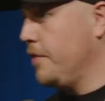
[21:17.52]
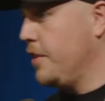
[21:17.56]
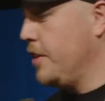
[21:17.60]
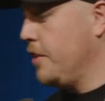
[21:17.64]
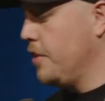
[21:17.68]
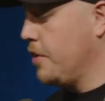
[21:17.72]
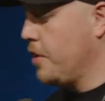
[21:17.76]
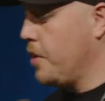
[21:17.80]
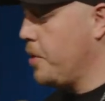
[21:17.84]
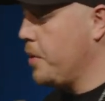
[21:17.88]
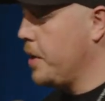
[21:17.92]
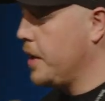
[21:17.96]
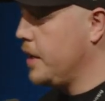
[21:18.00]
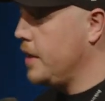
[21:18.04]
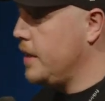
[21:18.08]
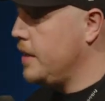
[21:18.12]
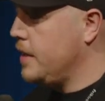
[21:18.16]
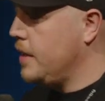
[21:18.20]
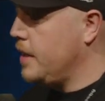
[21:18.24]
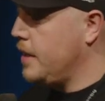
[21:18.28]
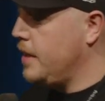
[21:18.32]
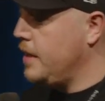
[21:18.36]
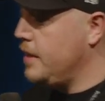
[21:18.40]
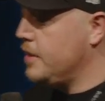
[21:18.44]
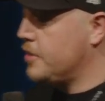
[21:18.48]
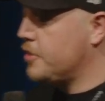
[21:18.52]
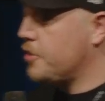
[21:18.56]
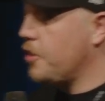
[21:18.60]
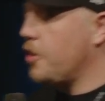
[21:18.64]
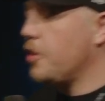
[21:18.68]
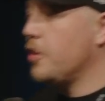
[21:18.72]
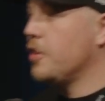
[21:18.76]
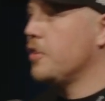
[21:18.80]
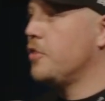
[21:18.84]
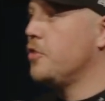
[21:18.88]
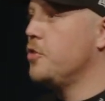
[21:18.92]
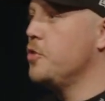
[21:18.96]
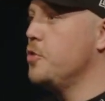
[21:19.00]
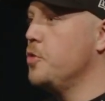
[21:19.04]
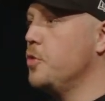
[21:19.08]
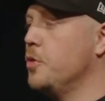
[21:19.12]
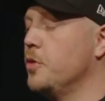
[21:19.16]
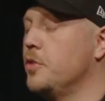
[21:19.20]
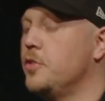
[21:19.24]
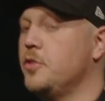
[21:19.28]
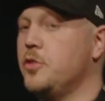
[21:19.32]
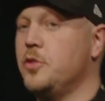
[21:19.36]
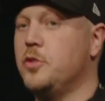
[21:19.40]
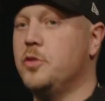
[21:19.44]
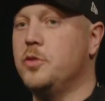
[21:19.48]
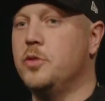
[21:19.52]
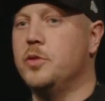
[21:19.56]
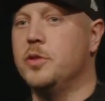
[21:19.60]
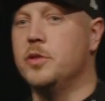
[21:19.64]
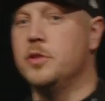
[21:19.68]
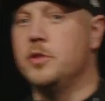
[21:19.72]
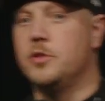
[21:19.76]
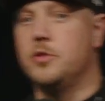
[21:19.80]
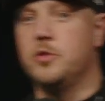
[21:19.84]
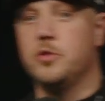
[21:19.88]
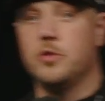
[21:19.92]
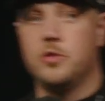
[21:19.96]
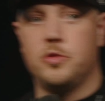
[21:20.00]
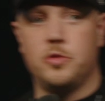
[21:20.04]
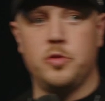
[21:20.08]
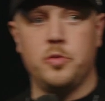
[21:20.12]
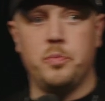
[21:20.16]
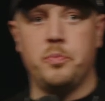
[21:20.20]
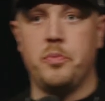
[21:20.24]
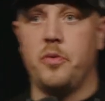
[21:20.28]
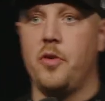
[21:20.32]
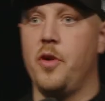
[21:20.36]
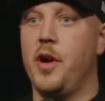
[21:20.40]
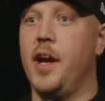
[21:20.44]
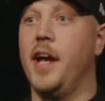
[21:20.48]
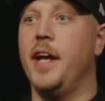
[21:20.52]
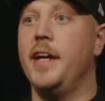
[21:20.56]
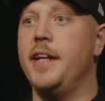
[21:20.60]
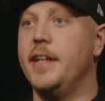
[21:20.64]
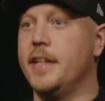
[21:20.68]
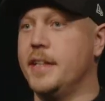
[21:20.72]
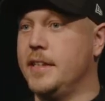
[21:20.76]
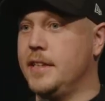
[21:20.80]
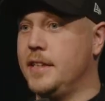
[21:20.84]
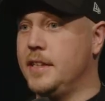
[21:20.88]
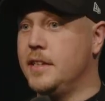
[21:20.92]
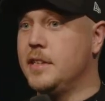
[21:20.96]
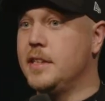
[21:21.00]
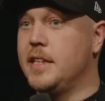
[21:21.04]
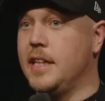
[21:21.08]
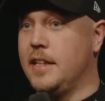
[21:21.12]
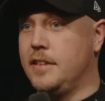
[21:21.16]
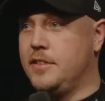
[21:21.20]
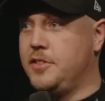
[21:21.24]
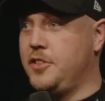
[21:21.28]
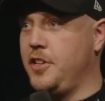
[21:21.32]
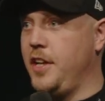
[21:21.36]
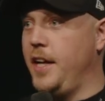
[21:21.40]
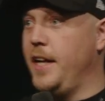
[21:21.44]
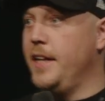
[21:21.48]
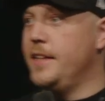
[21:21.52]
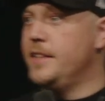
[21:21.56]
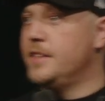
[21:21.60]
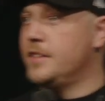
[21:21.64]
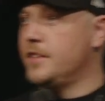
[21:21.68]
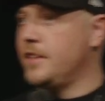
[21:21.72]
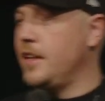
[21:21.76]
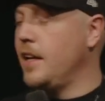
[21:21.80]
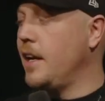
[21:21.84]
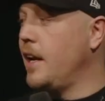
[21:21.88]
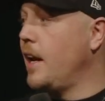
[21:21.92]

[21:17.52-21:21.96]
you know, and he started to pray and get changed.